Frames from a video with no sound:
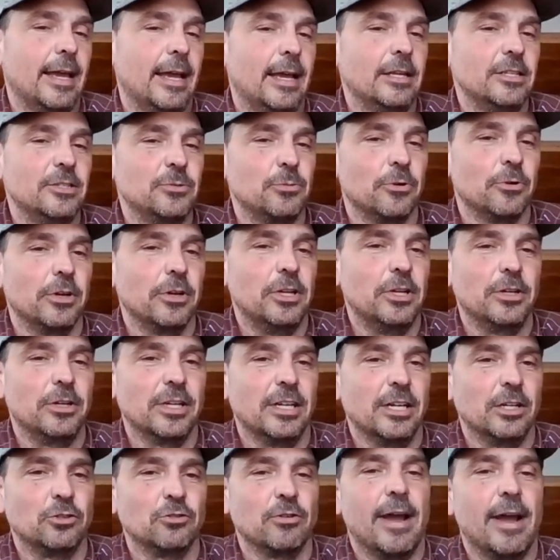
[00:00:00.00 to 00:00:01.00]
case where you
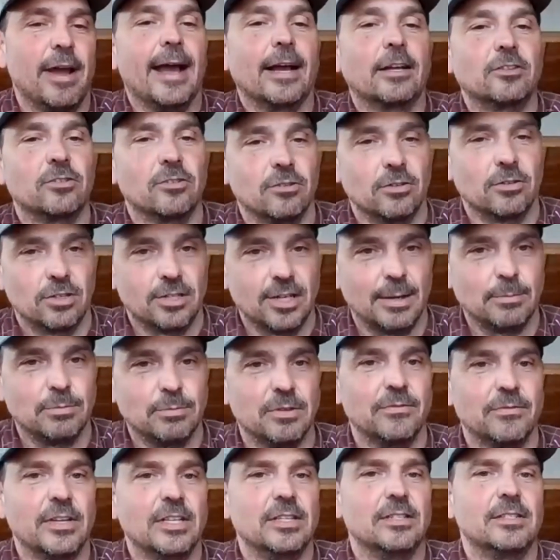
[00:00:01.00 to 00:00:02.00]
can attract certain
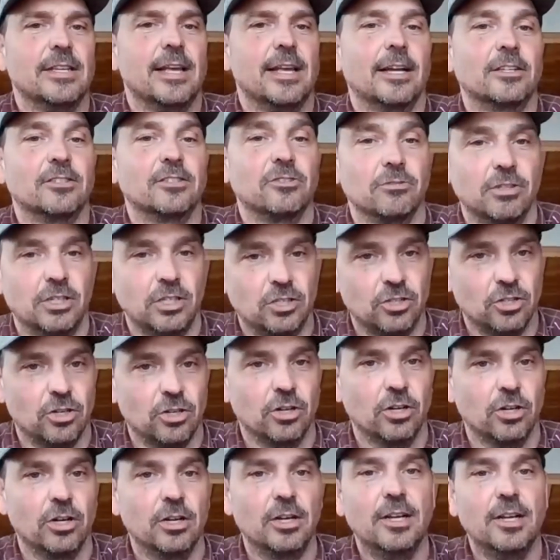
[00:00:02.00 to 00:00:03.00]
types of insects or
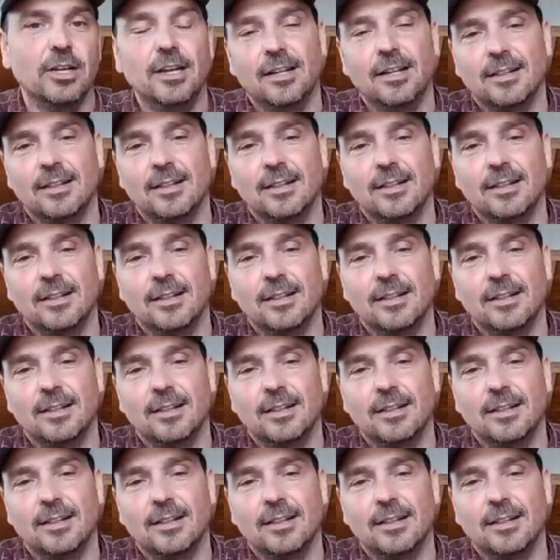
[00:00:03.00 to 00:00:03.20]
deter,